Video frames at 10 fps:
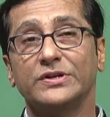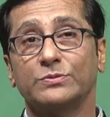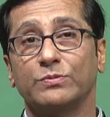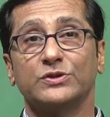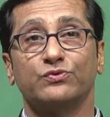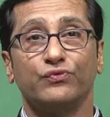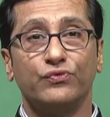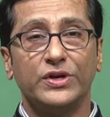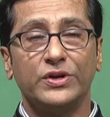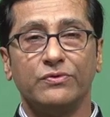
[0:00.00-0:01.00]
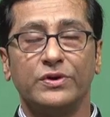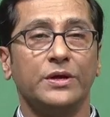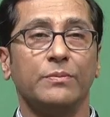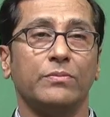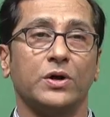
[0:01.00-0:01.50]
roughness plays very
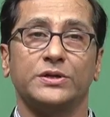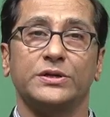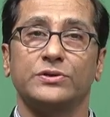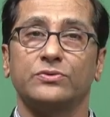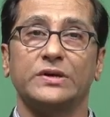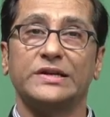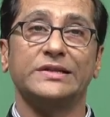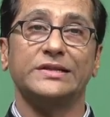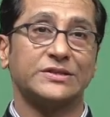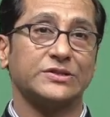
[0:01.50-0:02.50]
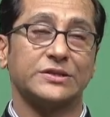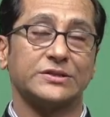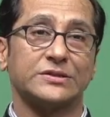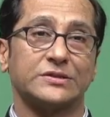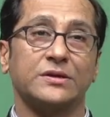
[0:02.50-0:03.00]
very important role in these
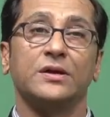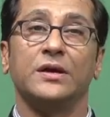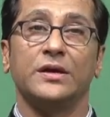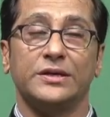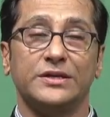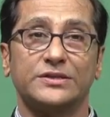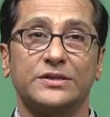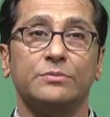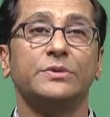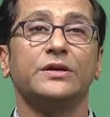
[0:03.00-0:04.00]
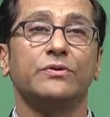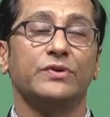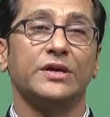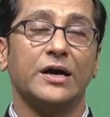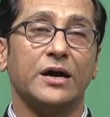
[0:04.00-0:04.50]
days reason
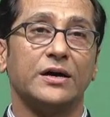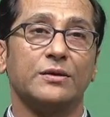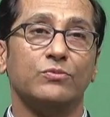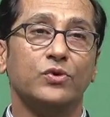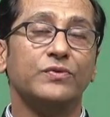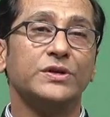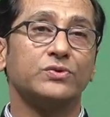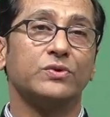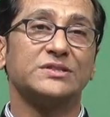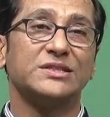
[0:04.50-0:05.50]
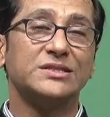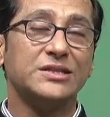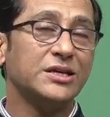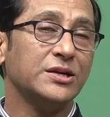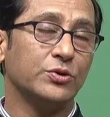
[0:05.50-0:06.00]
being we are moving towards a
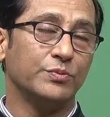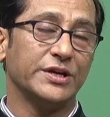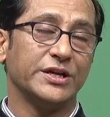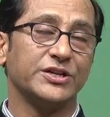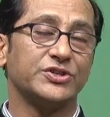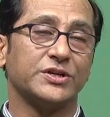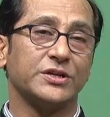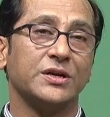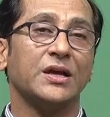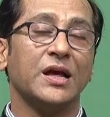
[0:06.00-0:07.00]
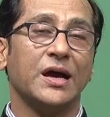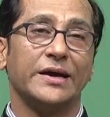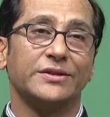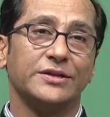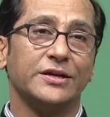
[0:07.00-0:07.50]
thin lubrication
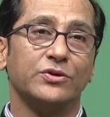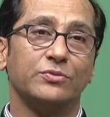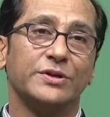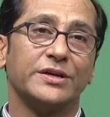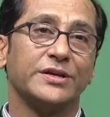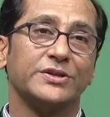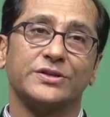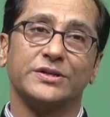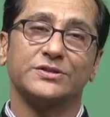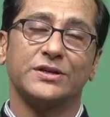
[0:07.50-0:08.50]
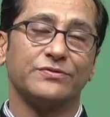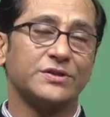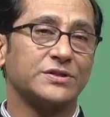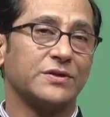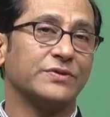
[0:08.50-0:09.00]
and thin lubrication
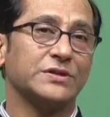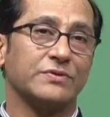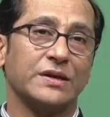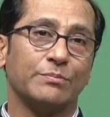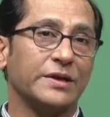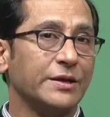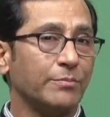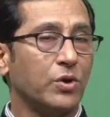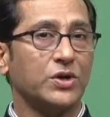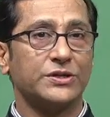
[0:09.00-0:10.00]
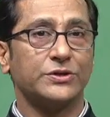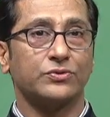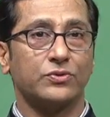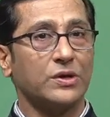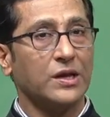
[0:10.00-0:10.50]
surface roughness will play
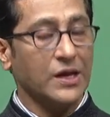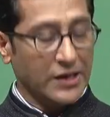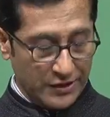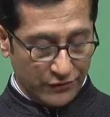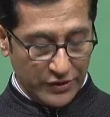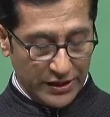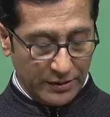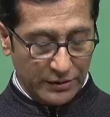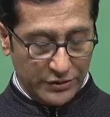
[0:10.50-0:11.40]
important role. And if we are